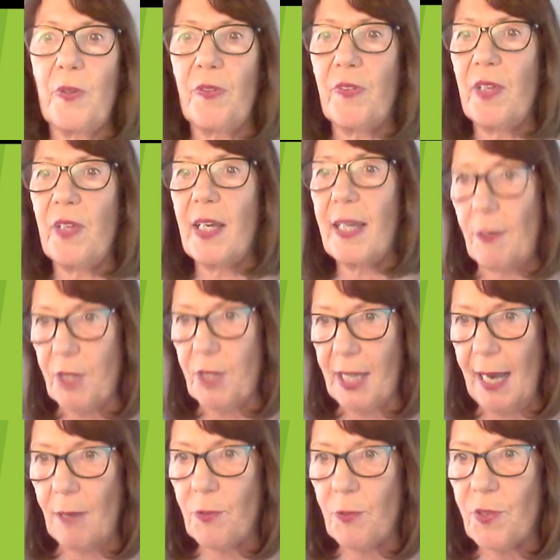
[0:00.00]
with the County
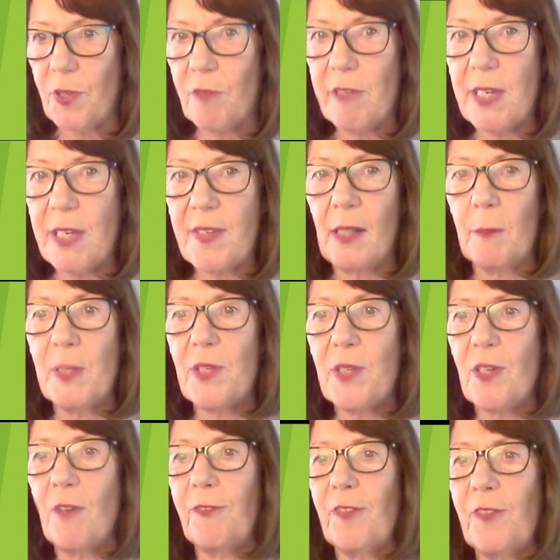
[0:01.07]
Council
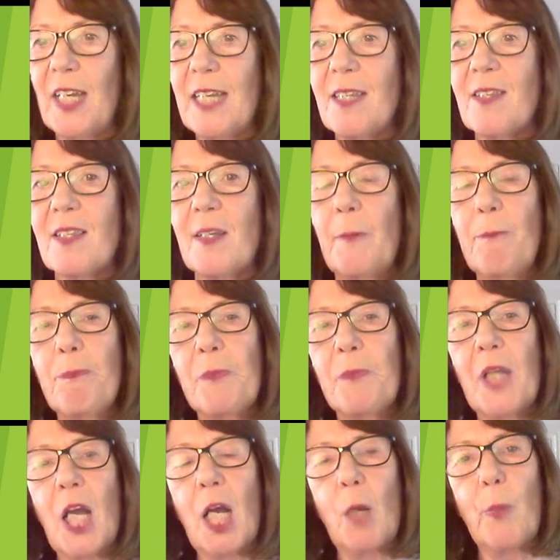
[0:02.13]
Resettlement Office.
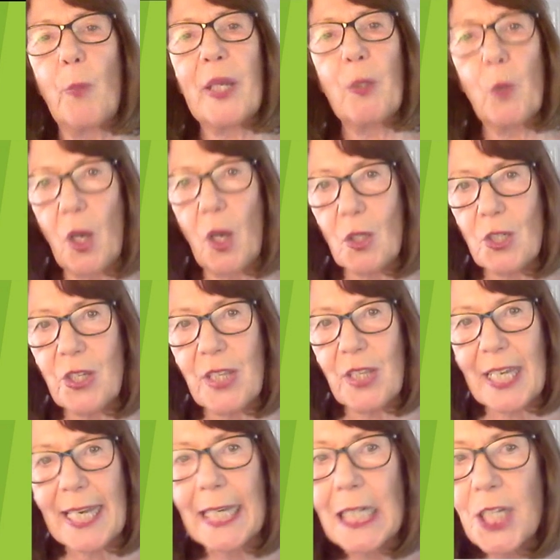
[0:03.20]
We go along to the